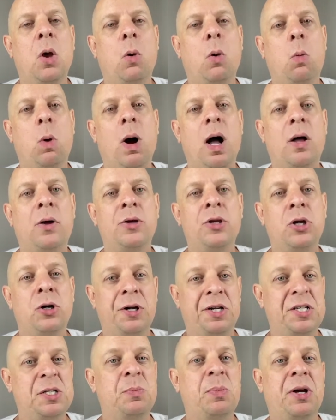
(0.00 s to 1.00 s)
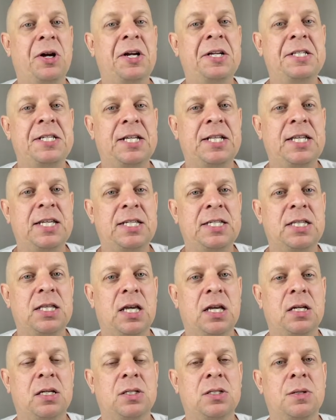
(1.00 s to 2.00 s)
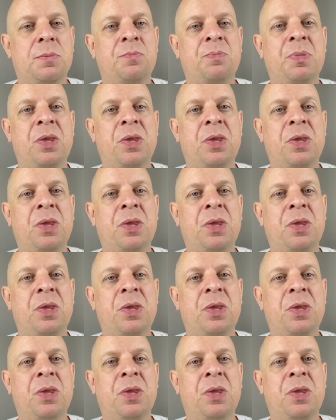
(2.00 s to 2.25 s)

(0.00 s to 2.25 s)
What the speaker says: while you're experiencing these things.